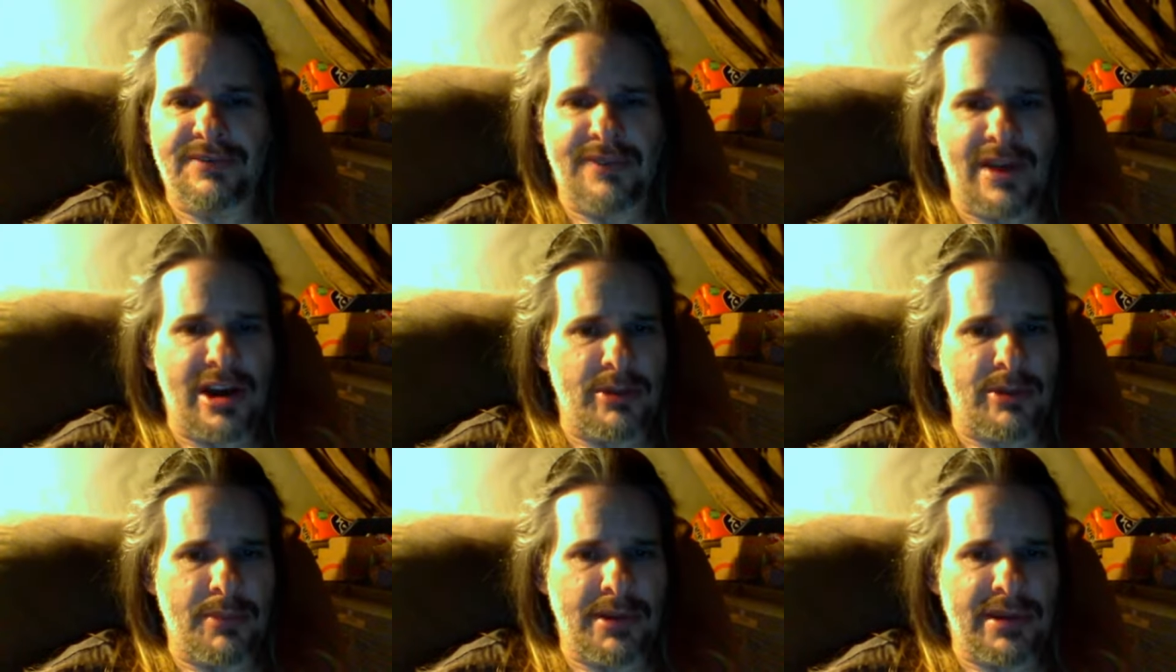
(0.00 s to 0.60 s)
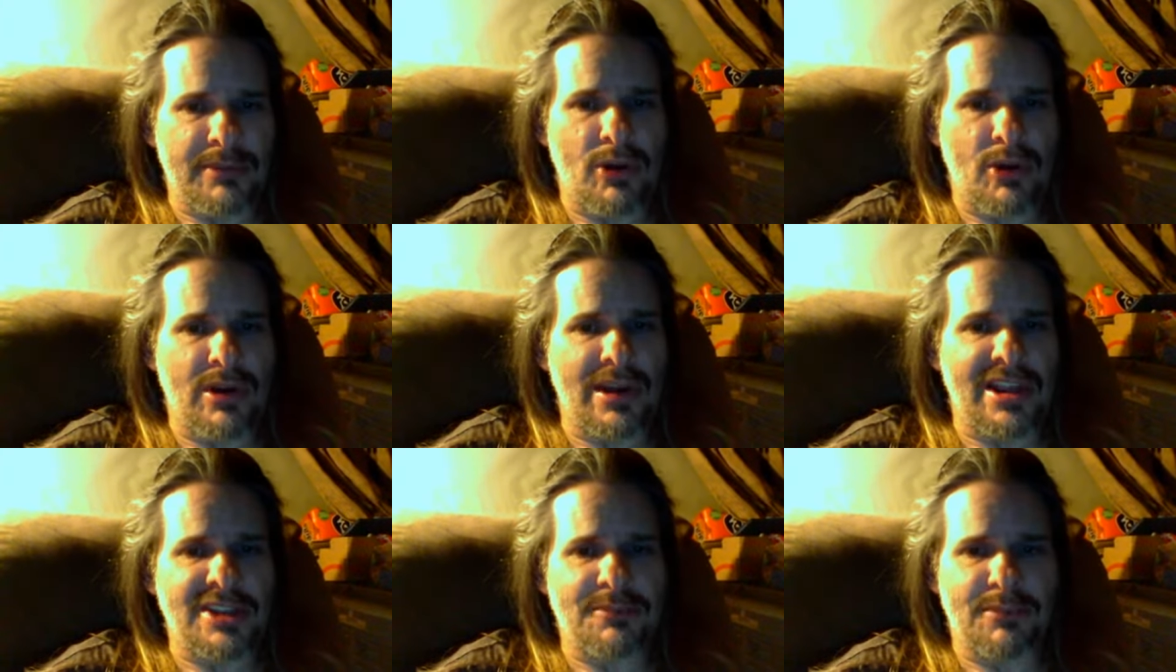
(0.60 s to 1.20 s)
firemen, more or
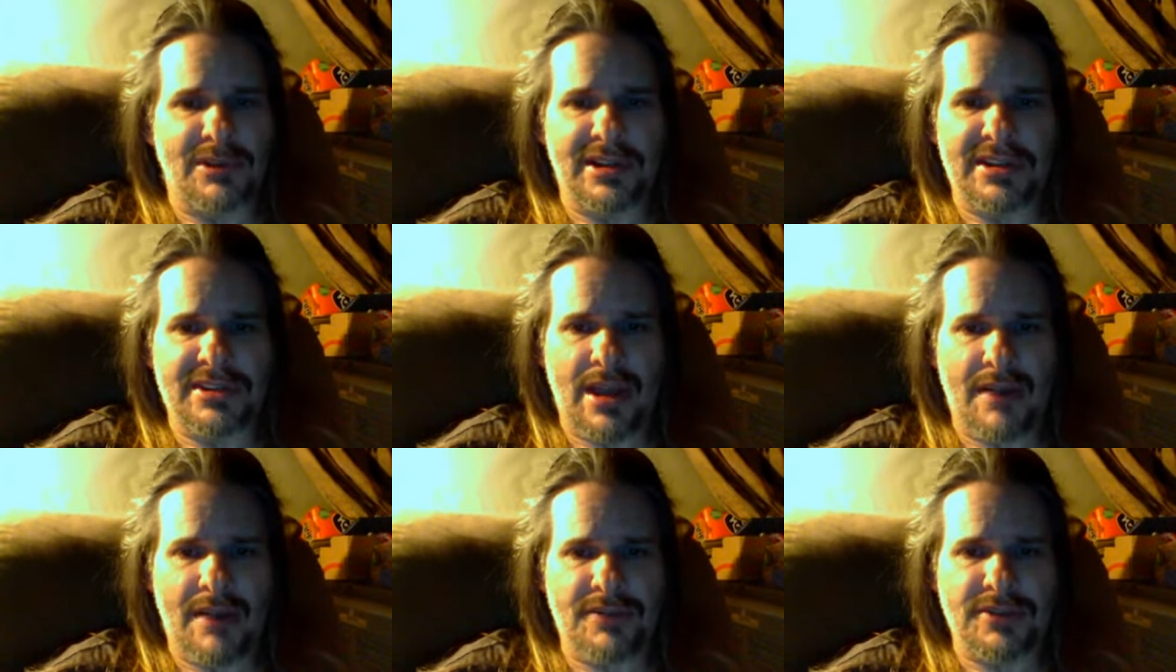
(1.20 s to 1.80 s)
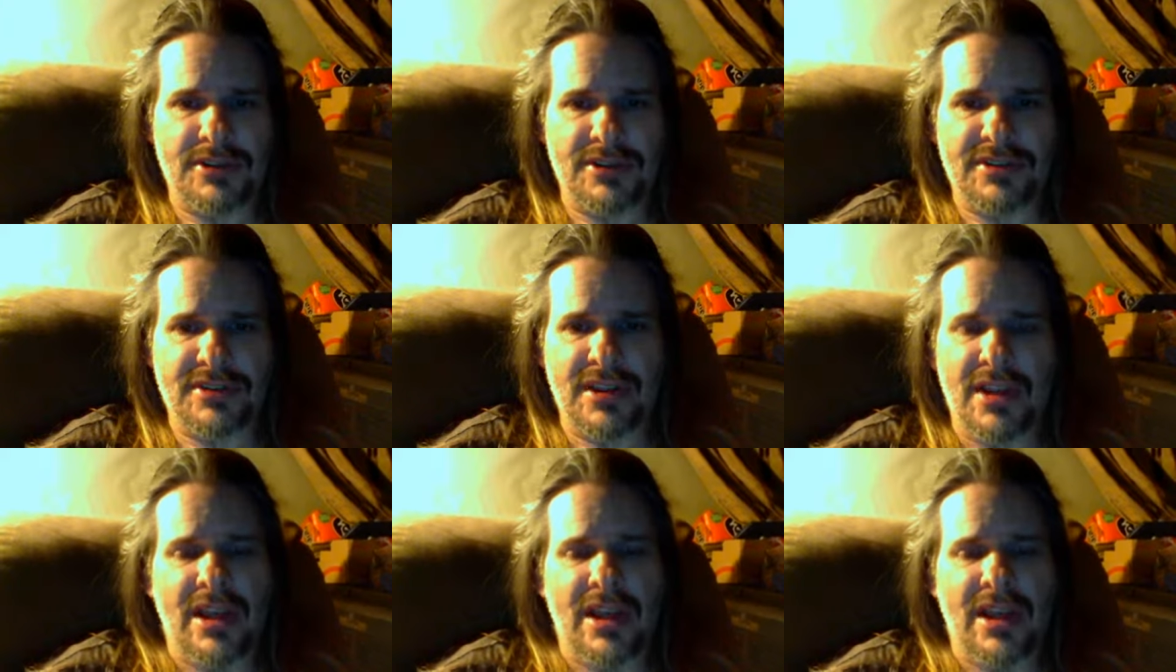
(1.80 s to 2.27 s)
less police officers.